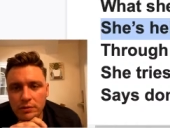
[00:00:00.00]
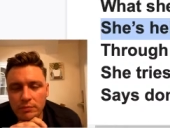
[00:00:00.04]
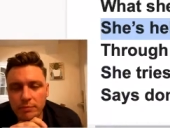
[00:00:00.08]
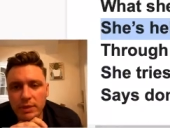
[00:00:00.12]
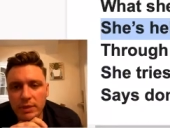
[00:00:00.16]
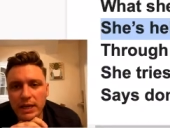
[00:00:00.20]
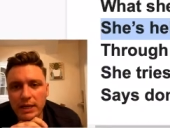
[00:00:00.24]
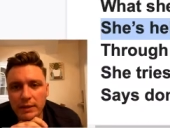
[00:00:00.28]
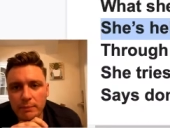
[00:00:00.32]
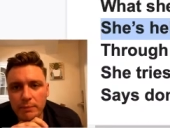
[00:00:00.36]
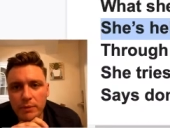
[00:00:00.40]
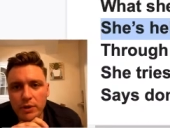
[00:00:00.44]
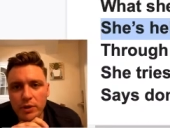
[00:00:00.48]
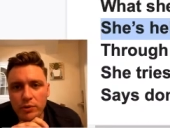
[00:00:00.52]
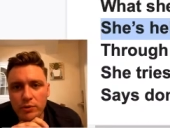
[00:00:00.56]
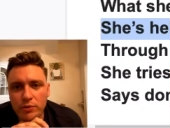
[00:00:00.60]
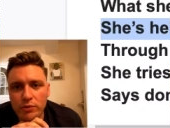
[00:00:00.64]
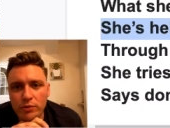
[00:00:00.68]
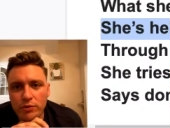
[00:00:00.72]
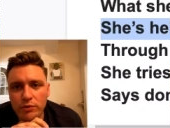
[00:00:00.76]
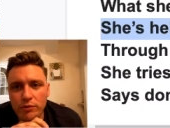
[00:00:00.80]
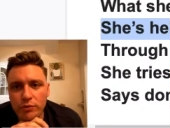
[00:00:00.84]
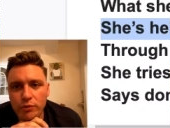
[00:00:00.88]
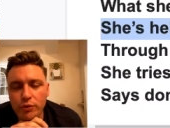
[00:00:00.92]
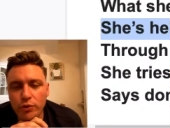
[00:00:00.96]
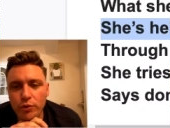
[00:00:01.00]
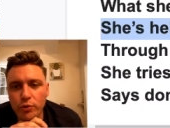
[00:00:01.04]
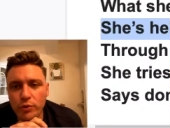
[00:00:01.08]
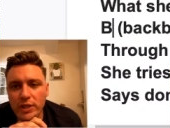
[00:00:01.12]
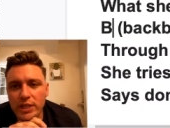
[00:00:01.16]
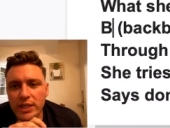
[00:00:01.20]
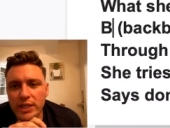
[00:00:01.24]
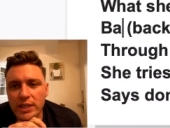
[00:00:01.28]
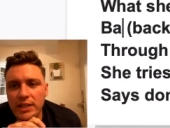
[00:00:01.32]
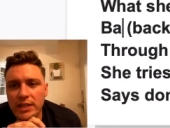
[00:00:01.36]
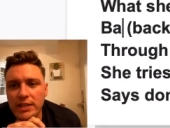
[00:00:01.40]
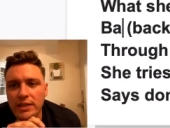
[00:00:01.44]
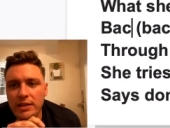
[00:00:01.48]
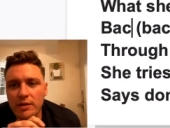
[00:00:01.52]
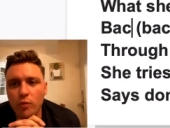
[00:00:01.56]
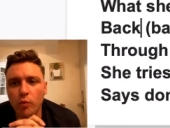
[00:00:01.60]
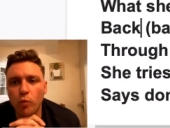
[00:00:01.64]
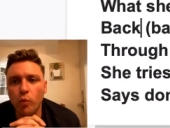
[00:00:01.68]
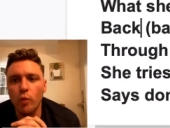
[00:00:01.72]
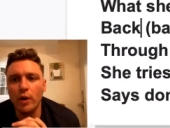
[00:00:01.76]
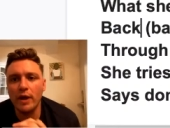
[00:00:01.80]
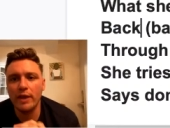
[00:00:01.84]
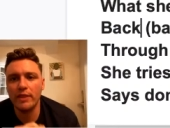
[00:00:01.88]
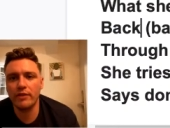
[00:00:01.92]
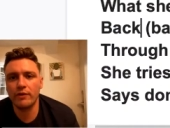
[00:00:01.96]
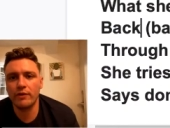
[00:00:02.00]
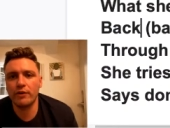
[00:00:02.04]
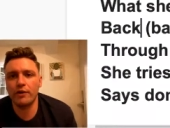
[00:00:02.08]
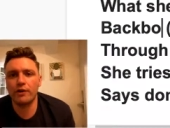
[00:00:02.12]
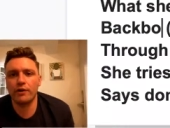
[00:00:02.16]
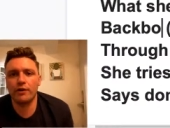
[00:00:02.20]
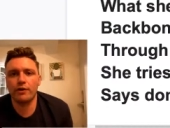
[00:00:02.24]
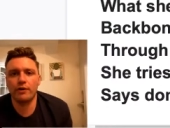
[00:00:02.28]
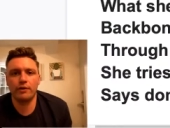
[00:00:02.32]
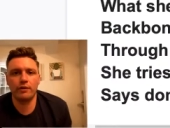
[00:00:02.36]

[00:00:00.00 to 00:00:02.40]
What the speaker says: Backbone through any weather.